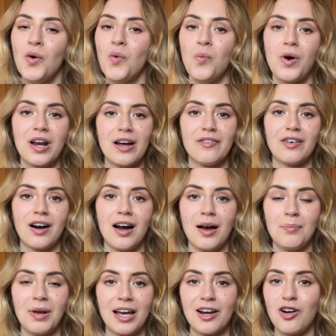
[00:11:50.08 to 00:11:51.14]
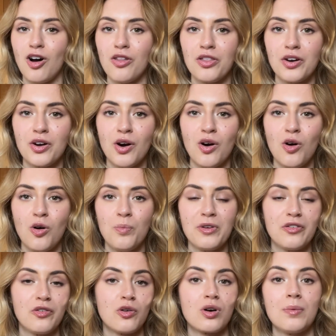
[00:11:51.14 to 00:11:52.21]
whenever I'm like on the go
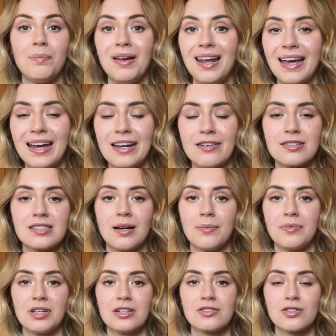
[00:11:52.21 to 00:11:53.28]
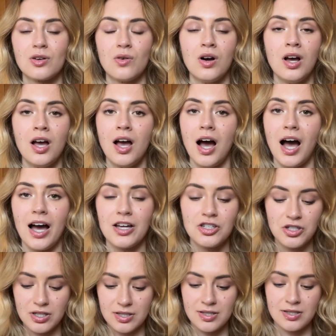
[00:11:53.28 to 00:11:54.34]
before a plane or something. So I
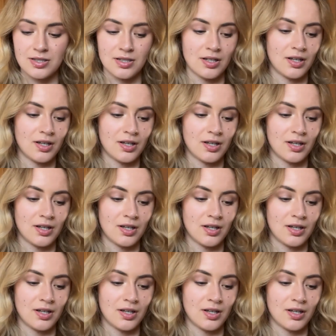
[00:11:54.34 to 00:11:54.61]
just